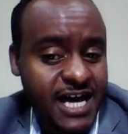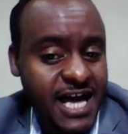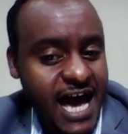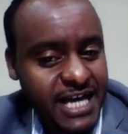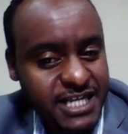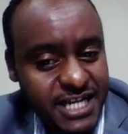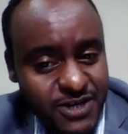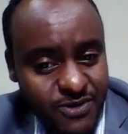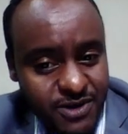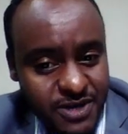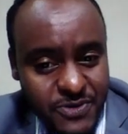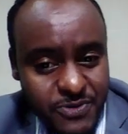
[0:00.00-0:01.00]
I think
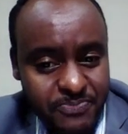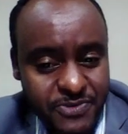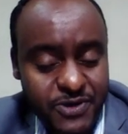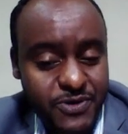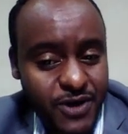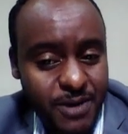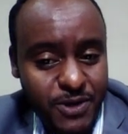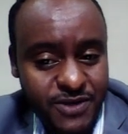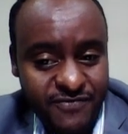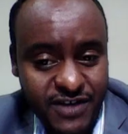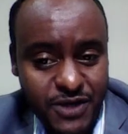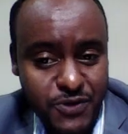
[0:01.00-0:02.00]
you know about
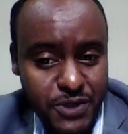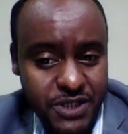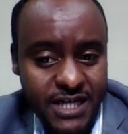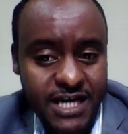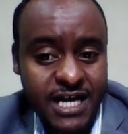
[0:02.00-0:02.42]
videos.